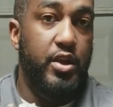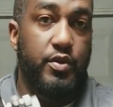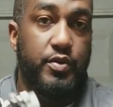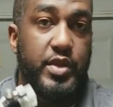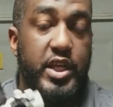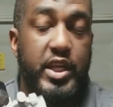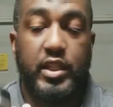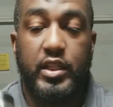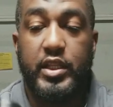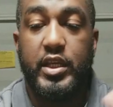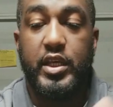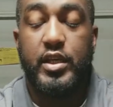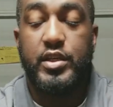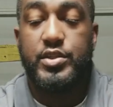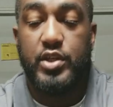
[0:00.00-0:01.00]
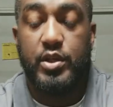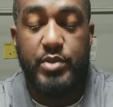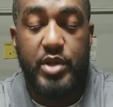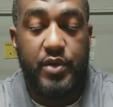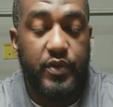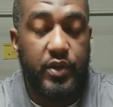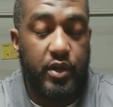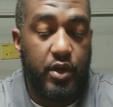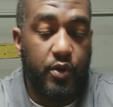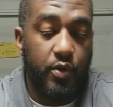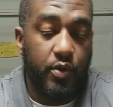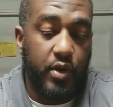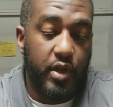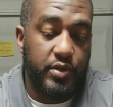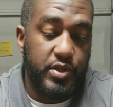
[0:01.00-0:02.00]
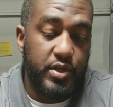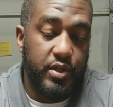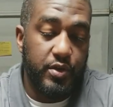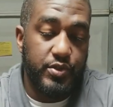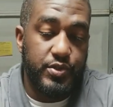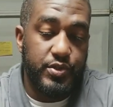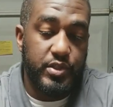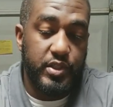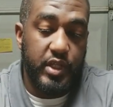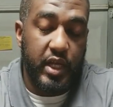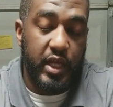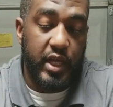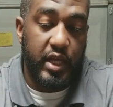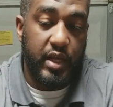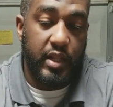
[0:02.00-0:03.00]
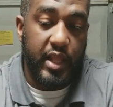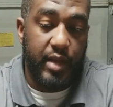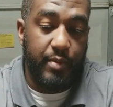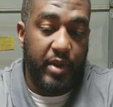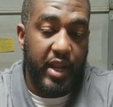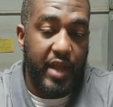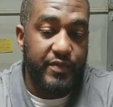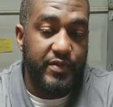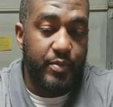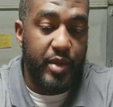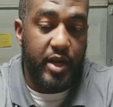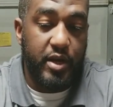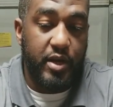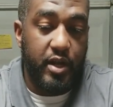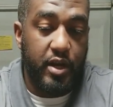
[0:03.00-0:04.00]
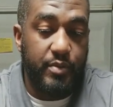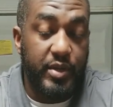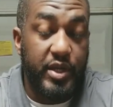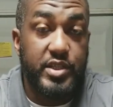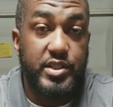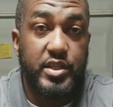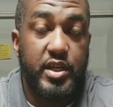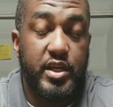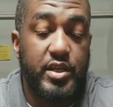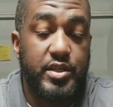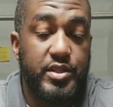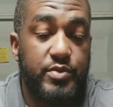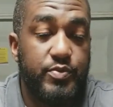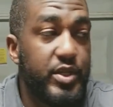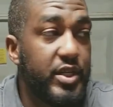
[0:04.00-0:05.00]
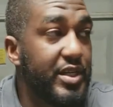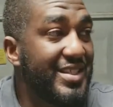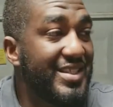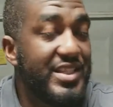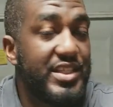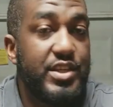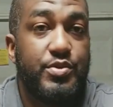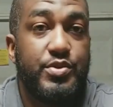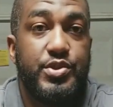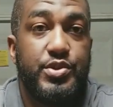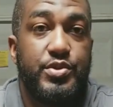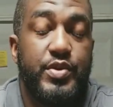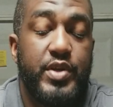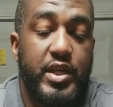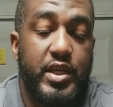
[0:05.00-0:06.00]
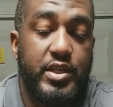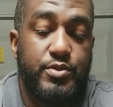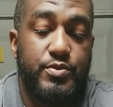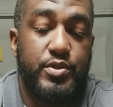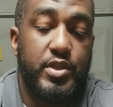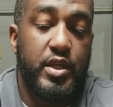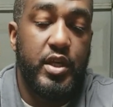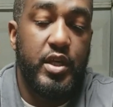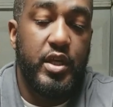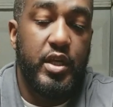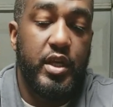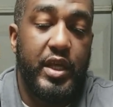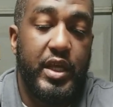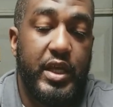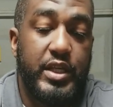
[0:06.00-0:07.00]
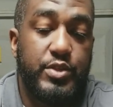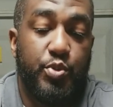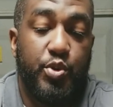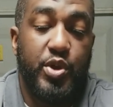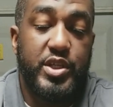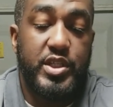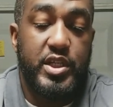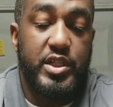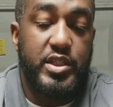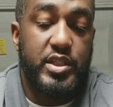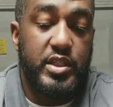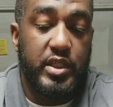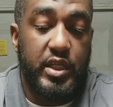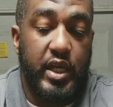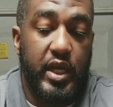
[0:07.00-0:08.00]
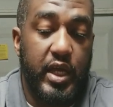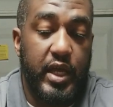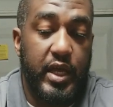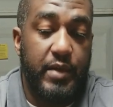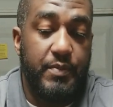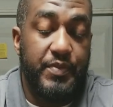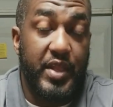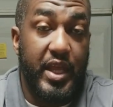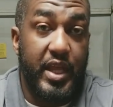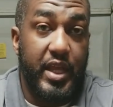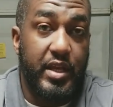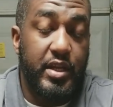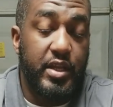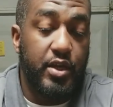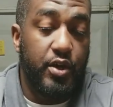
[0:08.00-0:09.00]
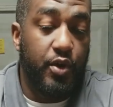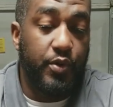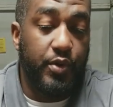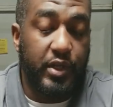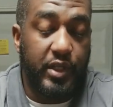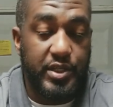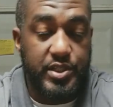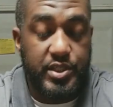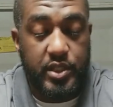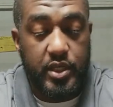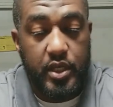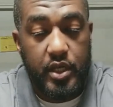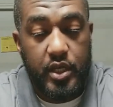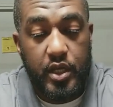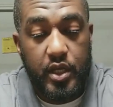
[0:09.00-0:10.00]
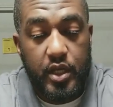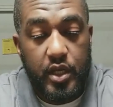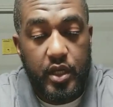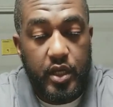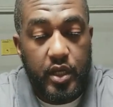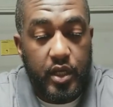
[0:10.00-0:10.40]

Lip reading: I don't need it leaking, so I'm definitely going to hold on to those like my life depended on it, because it does, because CO2 is poisonous and odorless.